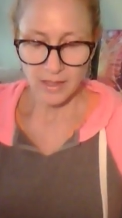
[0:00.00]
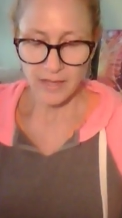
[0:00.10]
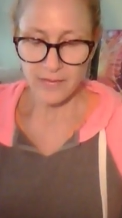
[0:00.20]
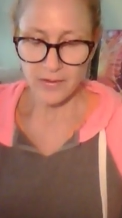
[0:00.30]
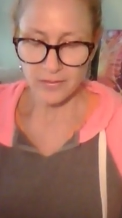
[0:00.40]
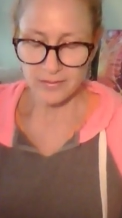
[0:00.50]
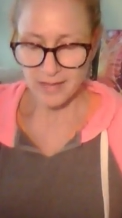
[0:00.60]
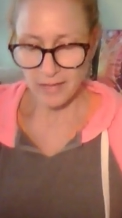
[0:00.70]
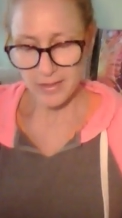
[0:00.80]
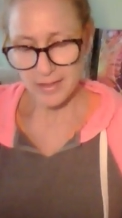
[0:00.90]
in their
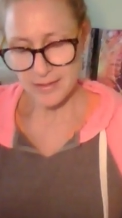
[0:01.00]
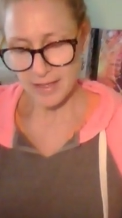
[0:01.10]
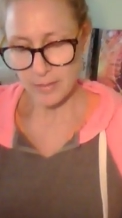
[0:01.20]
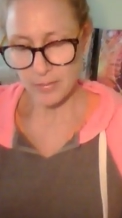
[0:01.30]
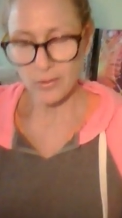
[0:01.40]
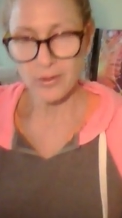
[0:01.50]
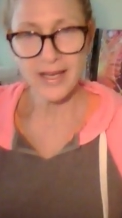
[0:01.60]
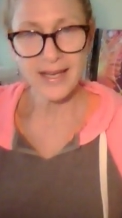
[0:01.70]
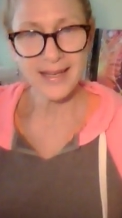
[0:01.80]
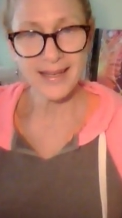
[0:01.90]
seventies type or
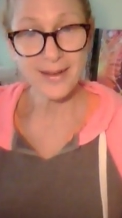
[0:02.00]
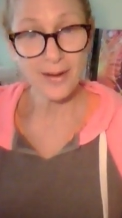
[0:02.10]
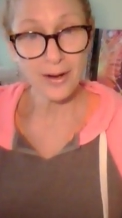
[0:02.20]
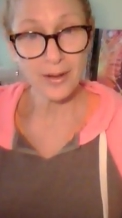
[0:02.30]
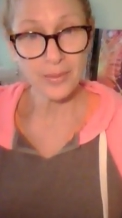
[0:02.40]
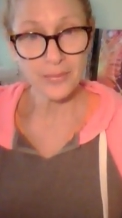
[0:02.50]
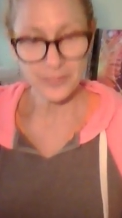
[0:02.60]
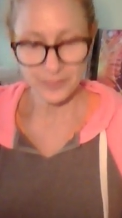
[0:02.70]
Indian garb.